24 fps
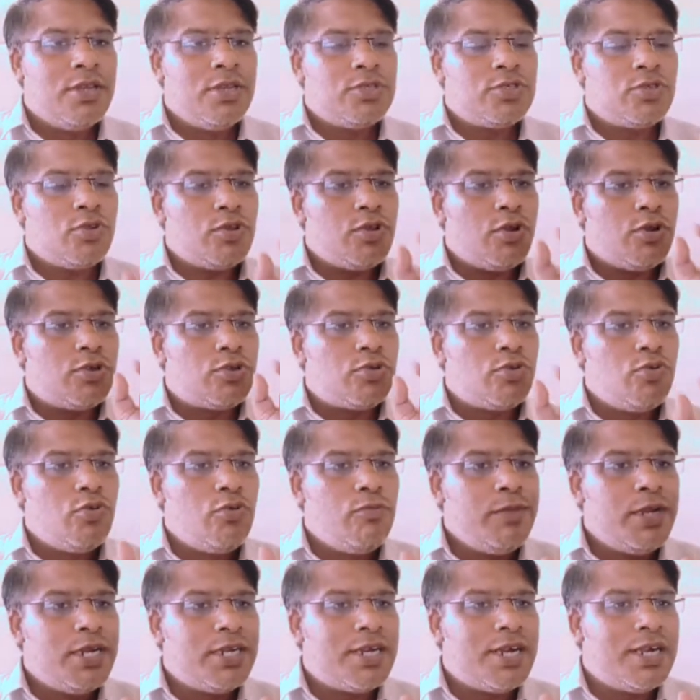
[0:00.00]
So your two
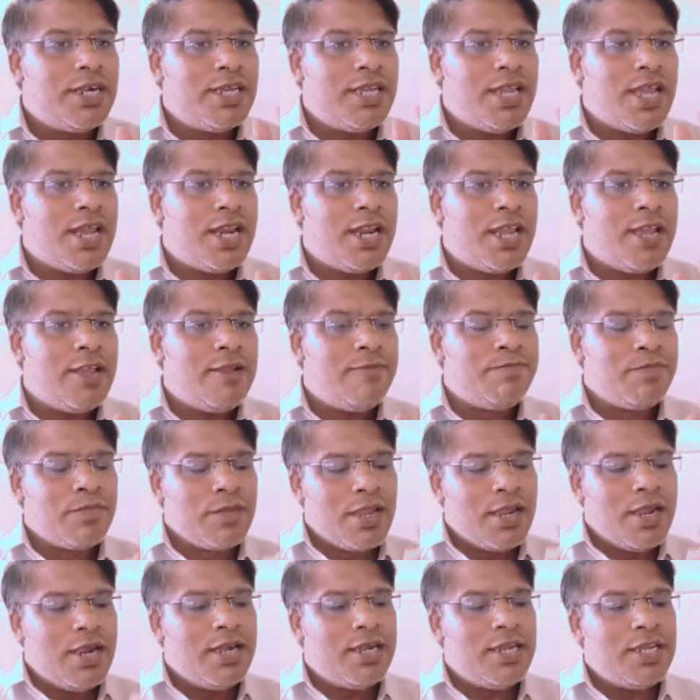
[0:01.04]
meter D N A,
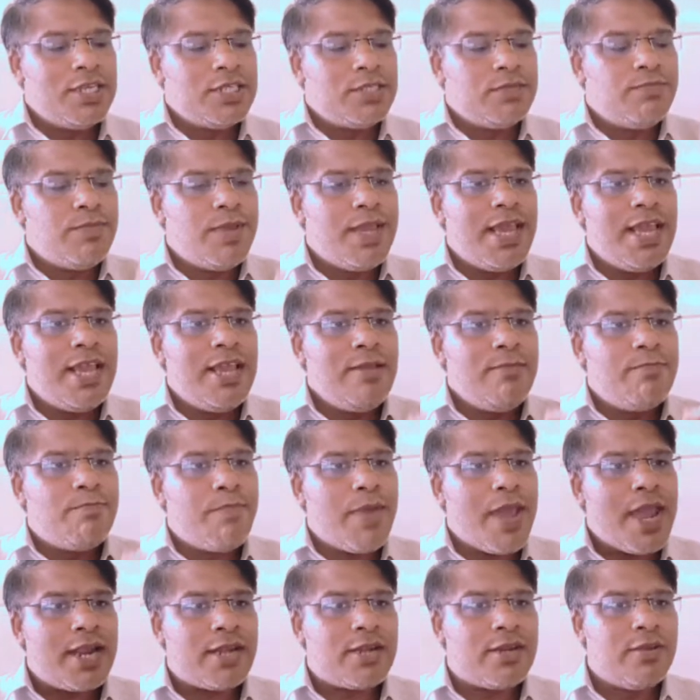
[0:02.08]
it is being
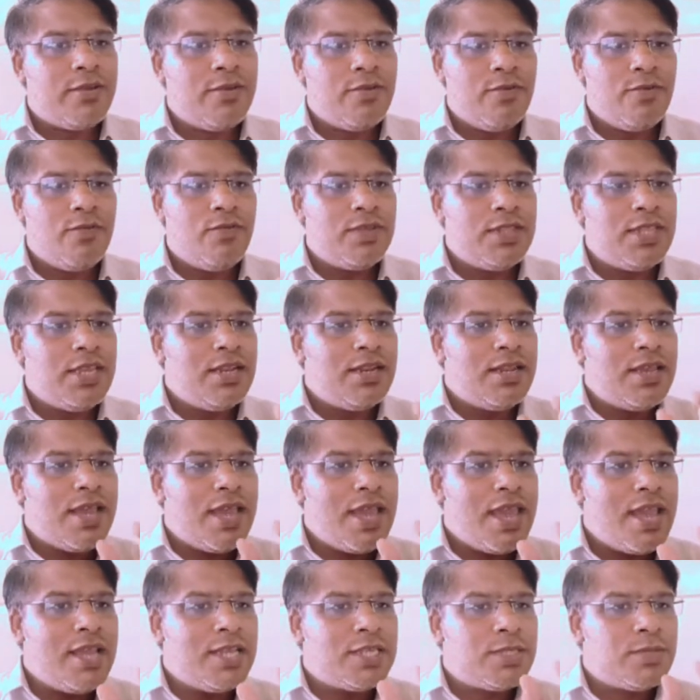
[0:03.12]
packed within
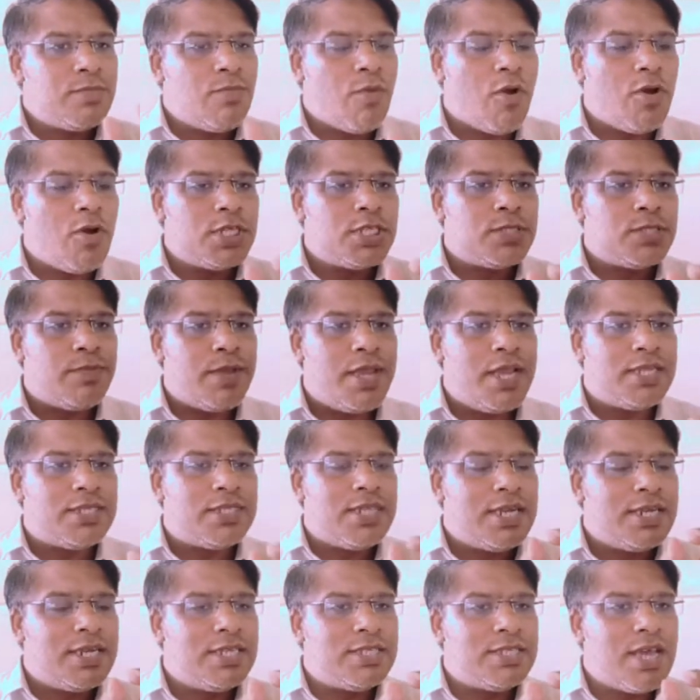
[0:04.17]
a small space,
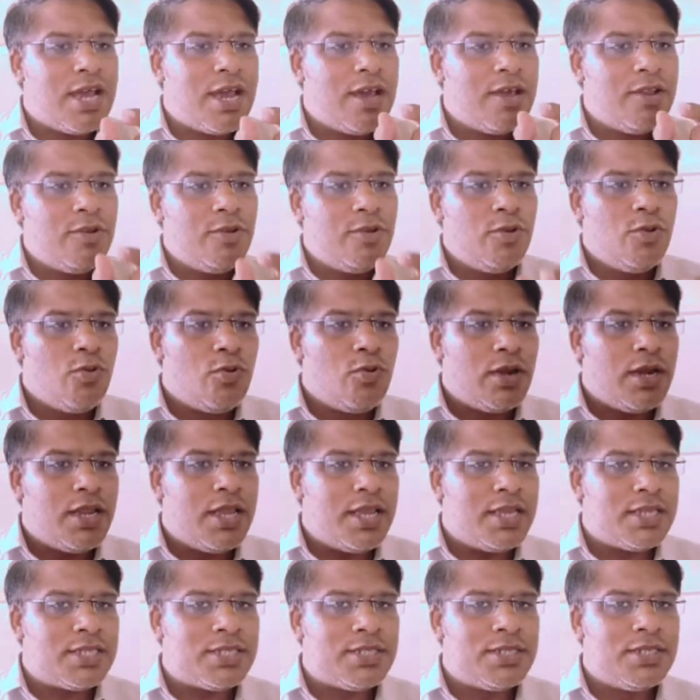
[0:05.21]
that is the
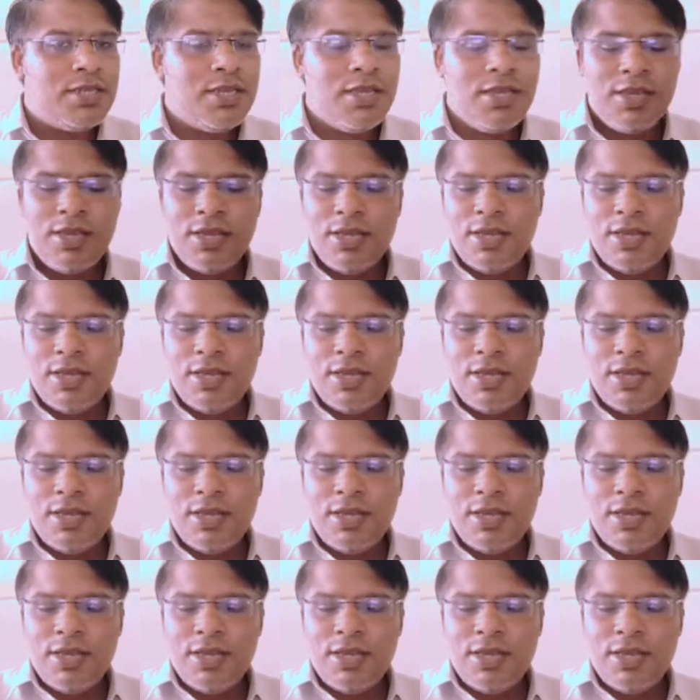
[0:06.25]
nucleus.